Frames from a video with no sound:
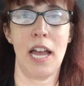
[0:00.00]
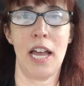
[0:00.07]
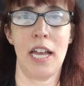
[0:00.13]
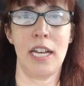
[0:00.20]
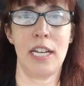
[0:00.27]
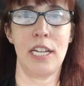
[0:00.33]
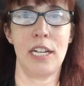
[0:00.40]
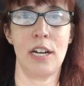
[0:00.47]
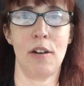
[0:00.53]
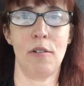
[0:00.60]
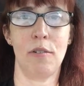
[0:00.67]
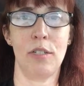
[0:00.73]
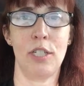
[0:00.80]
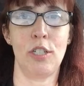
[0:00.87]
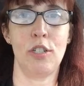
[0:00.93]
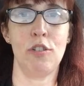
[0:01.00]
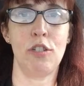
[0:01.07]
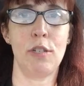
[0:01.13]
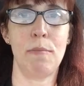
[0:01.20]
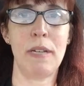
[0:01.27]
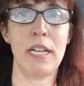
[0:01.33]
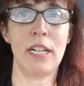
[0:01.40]
used
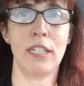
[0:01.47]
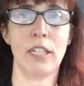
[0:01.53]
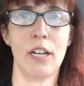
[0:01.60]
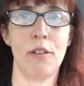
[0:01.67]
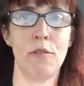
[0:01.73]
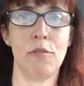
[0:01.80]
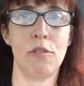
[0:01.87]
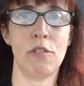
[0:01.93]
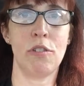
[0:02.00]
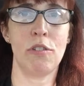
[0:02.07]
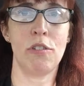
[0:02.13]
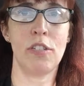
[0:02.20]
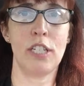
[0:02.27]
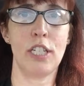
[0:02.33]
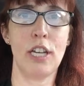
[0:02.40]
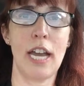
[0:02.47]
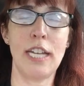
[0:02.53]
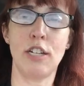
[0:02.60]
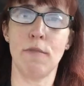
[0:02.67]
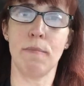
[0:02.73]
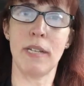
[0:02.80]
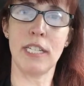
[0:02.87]
to be close
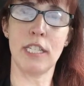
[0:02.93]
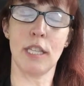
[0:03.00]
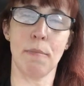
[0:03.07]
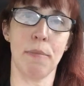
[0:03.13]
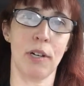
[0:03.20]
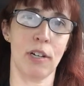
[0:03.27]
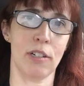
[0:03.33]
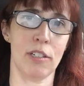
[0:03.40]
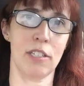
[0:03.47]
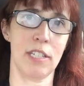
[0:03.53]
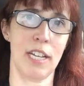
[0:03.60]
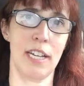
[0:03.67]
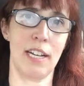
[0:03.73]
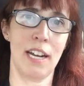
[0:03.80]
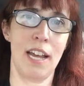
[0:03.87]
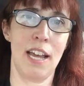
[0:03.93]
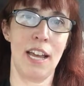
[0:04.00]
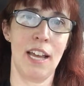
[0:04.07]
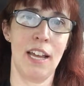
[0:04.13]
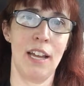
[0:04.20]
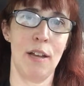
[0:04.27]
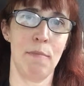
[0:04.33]
and you miss the person,
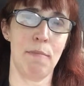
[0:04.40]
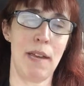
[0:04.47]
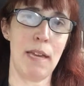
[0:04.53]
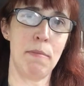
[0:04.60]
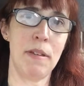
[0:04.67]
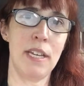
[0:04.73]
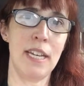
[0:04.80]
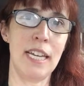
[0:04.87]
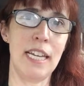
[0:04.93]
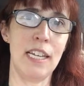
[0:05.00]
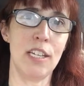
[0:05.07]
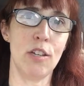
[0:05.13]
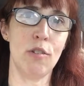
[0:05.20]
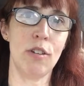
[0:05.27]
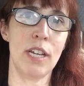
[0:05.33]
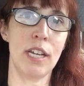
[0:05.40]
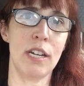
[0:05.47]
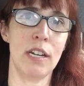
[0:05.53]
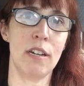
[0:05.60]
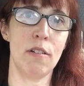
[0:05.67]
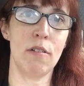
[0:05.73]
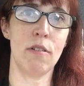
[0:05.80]
maybe you
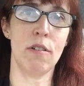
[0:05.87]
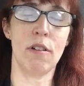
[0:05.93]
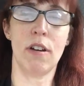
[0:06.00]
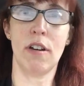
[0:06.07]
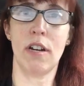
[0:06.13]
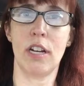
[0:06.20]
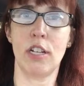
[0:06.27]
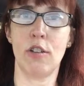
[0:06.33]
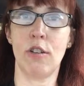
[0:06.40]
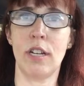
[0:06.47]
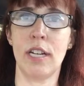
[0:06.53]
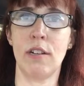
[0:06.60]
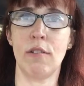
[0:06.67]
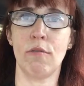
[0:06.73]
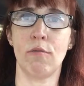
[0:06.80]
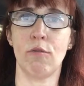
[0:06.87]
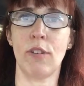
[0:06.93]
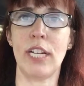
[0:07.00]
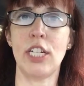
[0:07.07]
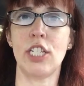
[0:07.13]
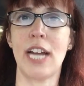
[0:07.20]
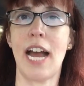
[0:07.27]
can
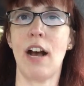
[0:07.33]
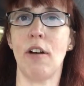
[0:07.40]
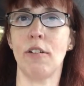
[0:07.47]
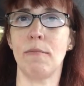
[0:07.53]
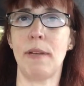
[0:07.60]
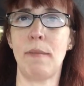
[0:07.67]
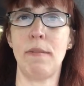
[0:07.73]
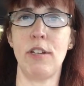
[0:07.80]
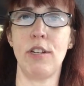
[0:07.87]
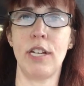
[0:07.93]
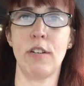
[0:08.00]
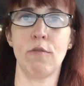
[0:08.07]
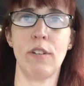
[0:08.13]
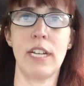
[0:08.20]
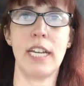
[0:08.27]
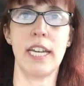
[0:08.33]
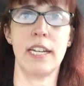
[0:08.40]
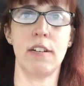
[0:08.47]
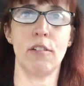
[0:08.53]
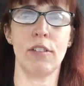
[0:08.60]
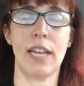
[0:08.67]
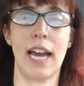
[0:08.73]
reach out, maybe you can
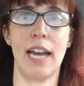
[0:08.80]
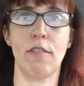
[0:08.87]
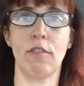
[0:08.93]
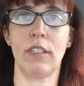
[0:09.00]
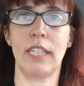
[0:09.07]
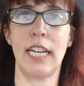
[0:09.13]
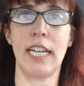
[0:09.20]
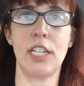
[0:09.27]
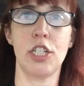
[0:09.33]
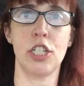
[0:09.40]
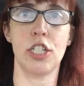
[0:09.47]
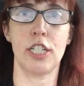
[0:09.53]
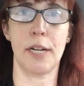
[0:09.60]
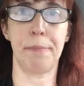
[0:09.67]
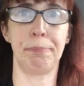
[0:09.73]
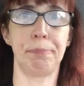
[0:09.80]
rekindle that relationship.